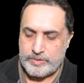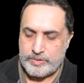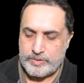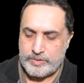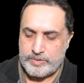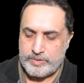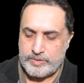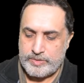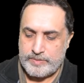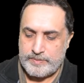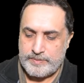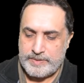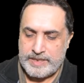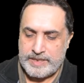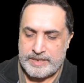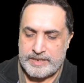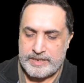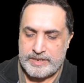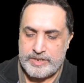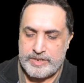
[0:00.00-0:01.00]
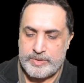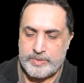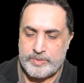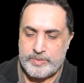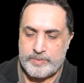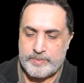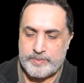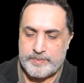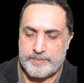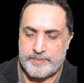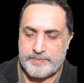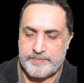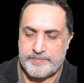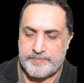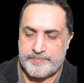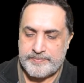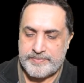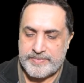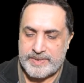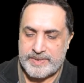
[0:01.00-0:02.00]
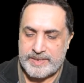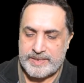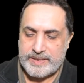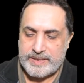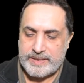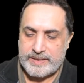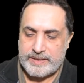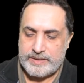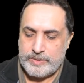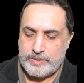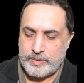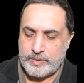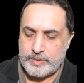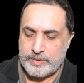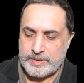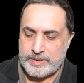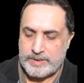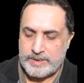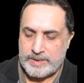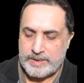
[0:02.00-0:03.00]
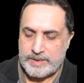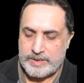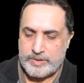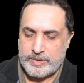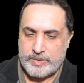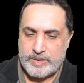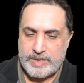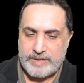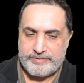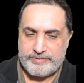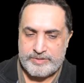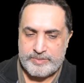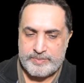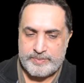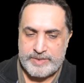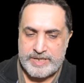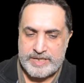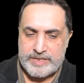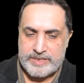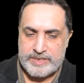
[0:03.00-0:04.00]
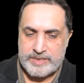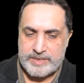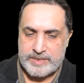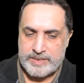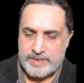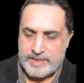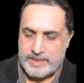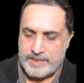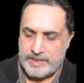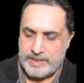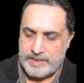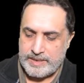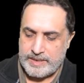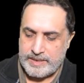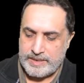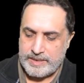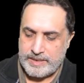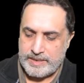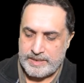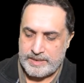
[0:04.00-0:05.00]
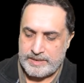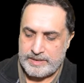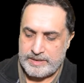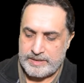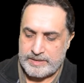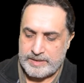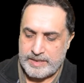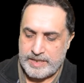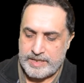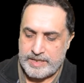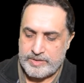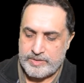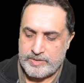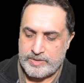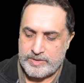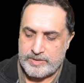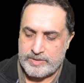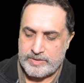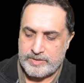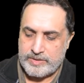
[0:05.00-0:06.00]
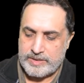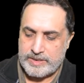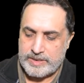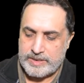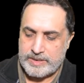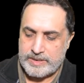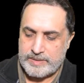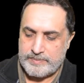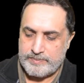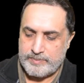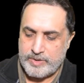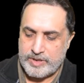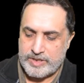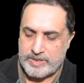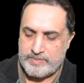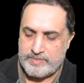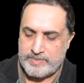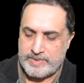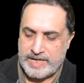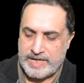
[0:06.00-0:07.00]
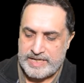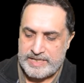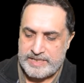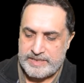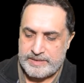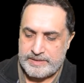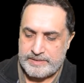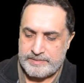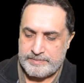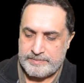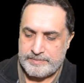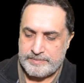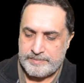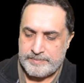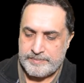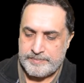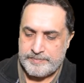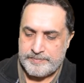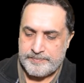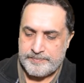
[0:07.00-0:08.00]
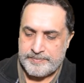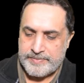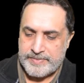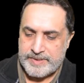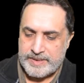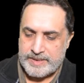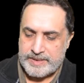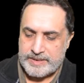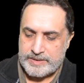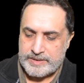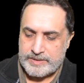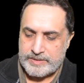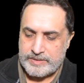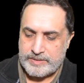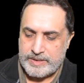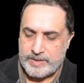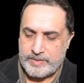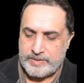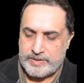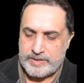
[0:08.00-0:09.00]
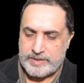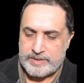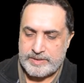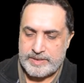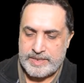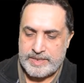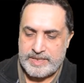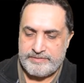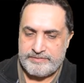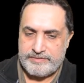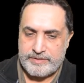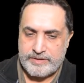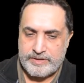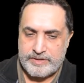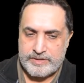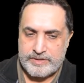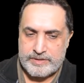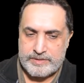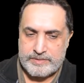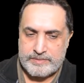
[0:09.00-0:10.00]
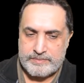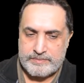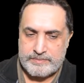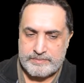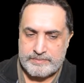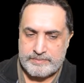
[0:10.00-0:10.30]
to make a new note, you have to press this icon on the bottom right. So now it's ready for